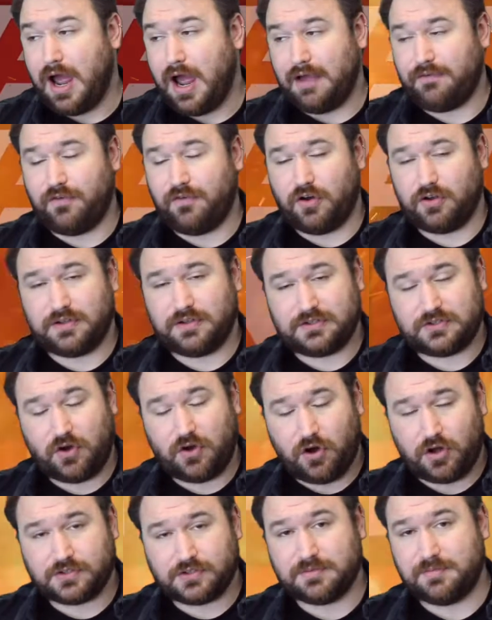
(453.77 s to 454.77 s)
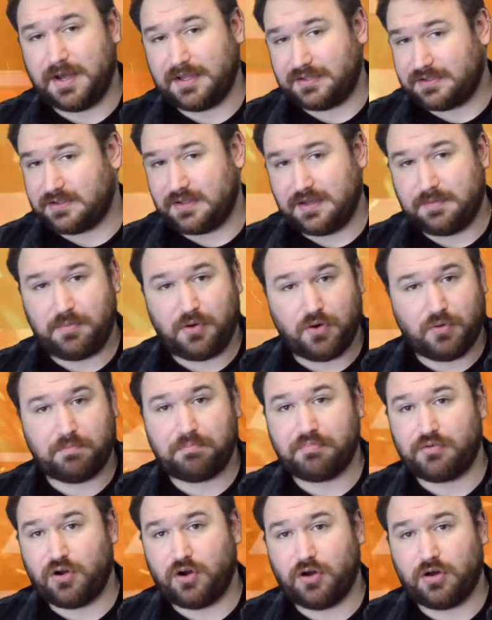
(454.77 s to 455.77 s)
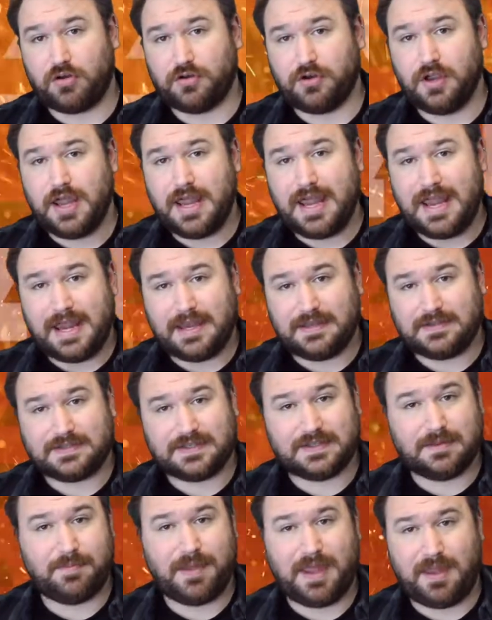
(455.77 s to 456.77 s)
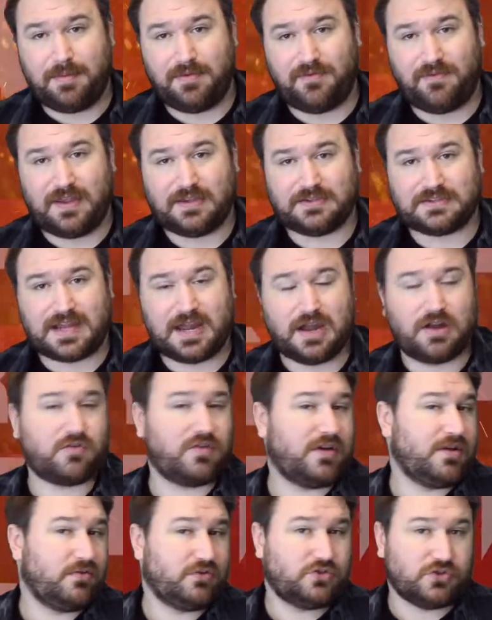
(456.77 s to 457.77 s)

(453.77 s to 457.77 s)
I thought this automatically put Braun into the babyface category.